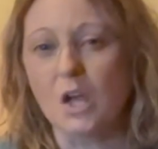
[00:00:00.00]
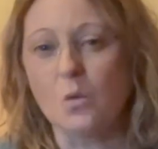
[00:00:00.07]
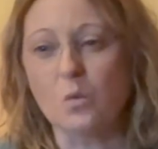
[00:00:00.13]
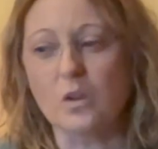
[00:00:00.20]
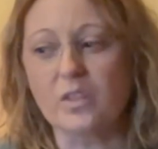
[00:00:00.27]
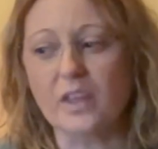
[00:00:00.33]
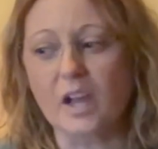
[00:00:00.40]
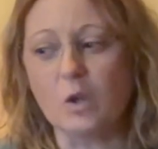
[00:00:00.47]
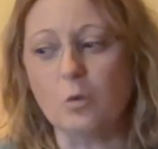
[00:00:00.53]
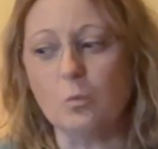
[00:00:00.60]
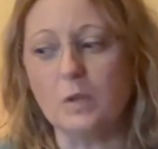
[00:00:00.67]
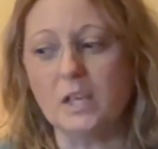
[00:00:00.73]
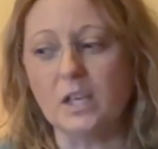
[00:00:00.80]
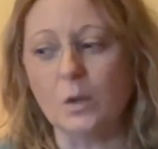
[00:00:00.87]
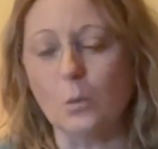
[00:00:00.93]
without
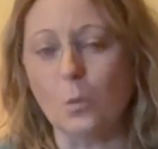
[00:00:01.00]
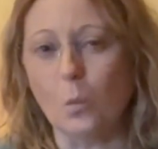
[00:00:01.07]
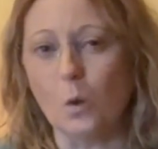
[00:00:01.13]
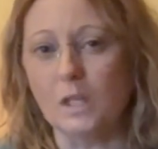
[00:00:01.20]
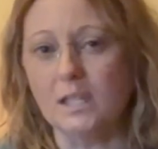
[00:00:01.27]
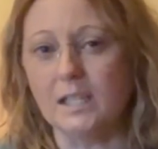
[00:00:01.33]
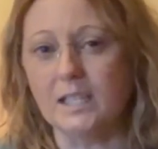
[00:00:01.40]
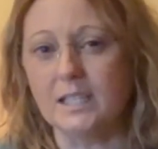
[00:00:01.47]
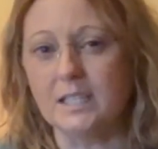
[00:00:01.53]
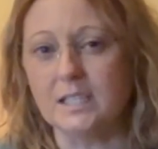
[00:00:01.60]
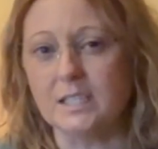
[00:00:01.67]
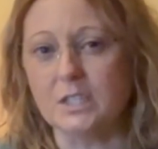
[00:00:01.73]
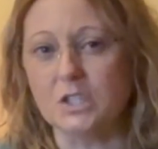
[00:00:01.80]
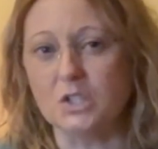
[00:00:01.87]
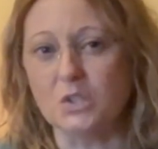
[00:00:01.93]
being willing
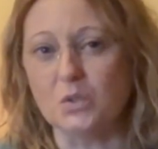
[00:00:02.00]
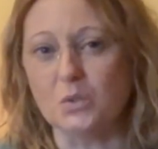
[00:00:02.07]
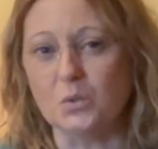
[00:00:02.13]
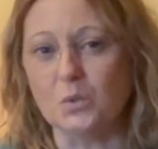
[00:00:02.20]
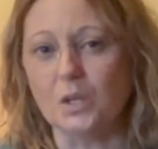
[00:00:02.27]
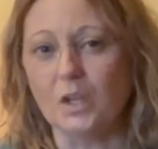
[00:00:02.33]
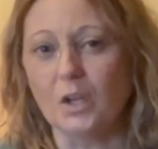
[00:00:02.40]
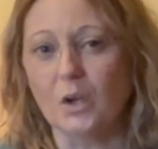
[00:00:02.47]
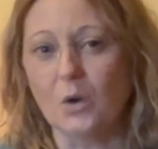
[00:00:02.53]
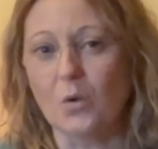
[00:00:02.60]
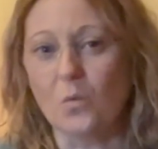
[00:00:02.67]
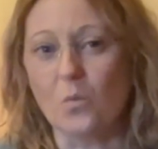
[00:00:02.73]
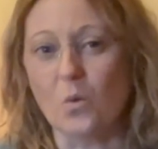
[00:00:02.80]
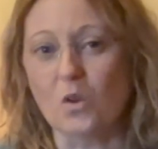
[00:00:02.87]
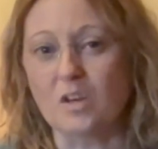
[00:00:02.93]
to do
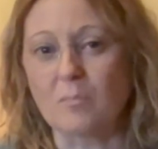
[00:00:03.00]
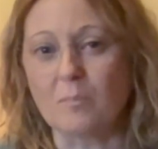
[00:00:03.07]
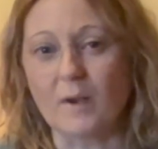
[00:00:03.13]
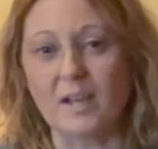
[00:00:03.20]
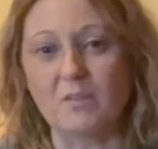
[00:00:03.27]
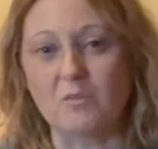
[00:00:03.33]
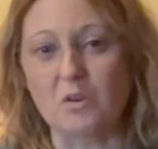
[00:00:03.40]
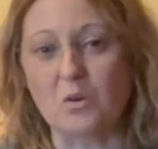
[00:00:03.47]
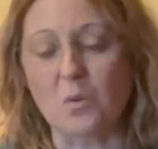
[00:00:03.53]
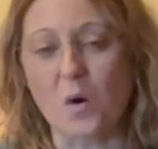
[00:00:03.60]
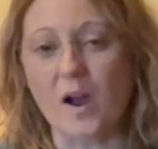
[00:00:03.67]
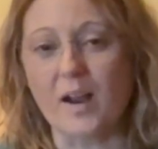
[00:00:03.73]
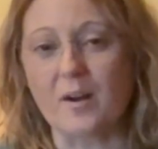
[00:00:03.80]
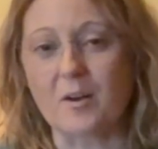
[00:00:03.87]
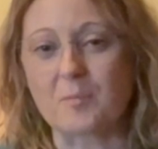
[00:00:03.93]
what it might
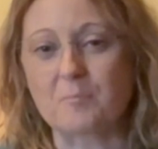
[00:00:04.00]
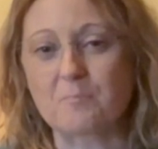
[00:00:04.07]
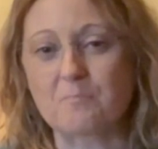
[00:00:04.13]
require.